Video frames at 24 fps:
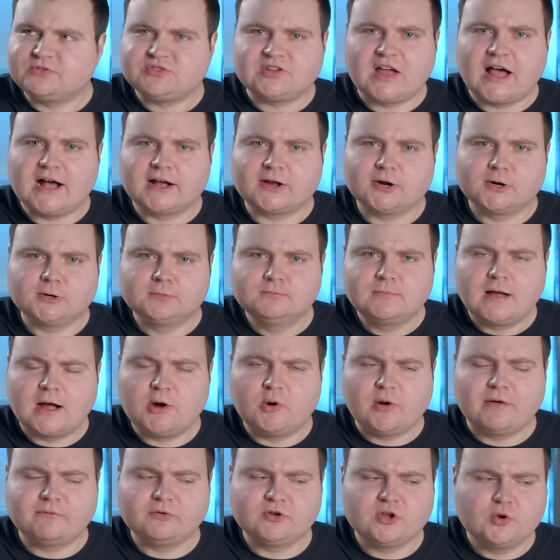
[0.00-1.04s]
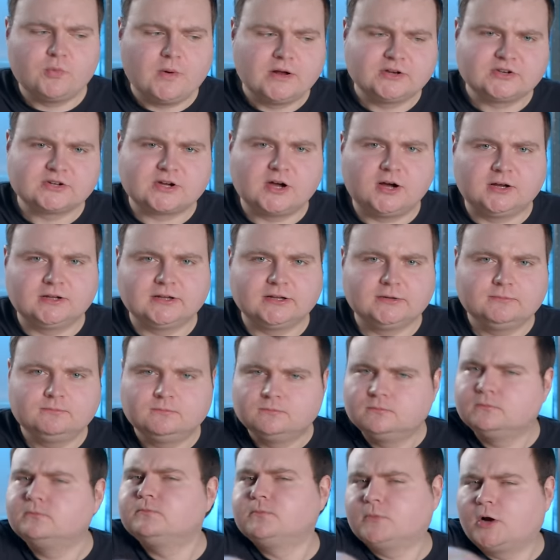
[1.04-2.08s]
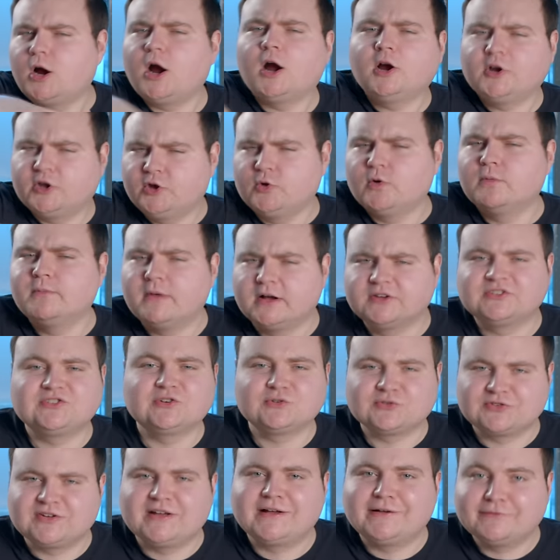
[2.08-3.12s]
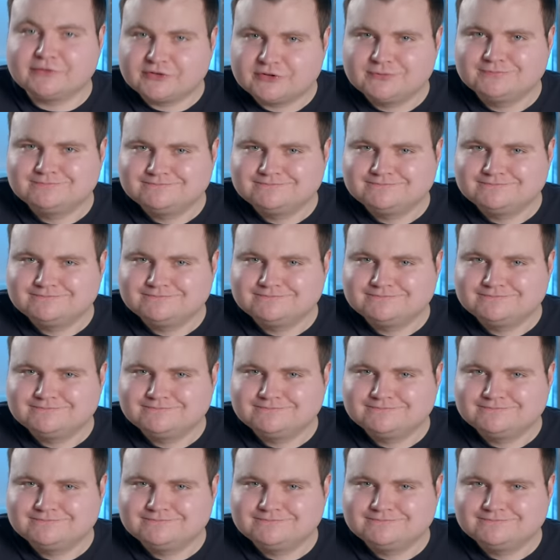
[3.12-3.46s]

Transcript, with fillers: soccer, however you want to call it. Argue amongst yourselves.